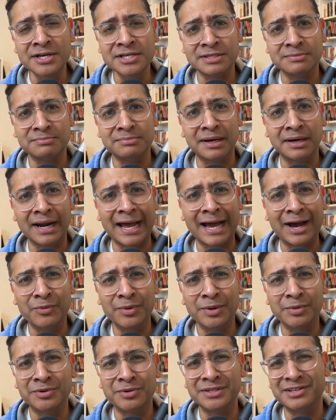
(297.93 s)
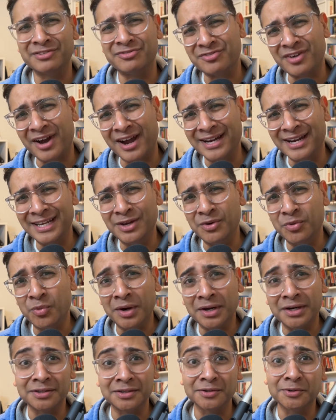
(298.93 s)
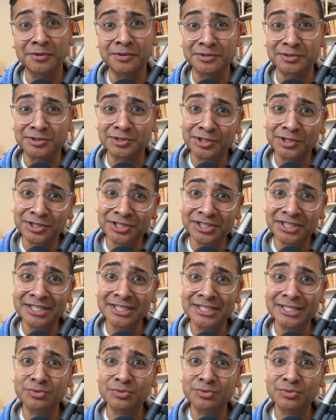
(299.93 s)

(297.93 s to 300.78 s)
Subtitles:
about how we were defining what a local church is,